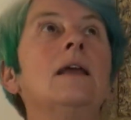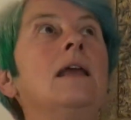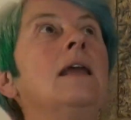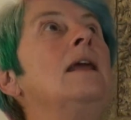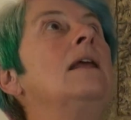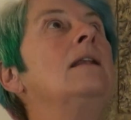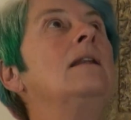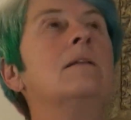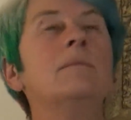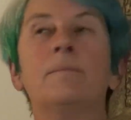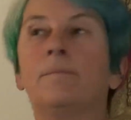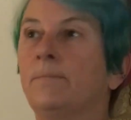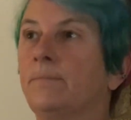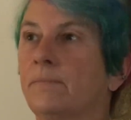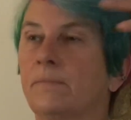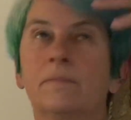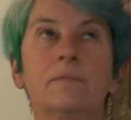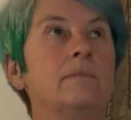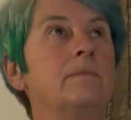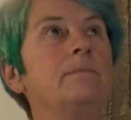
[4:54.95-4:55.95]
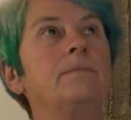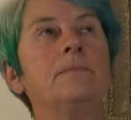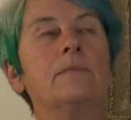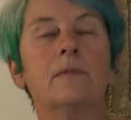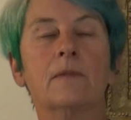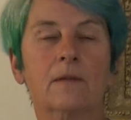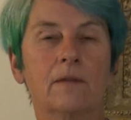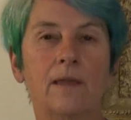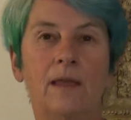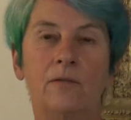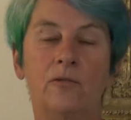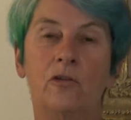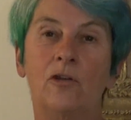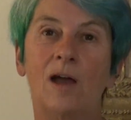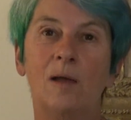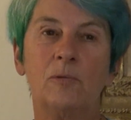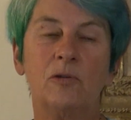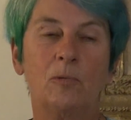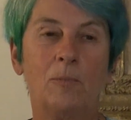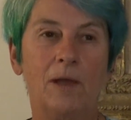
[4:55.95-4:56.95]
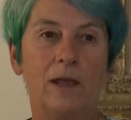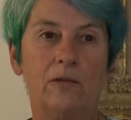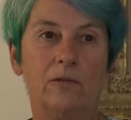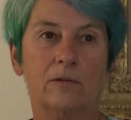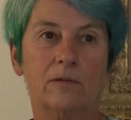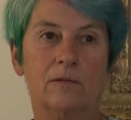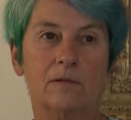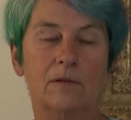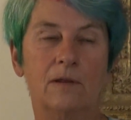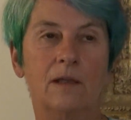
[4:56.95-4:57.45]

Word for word: in, in cyberspace?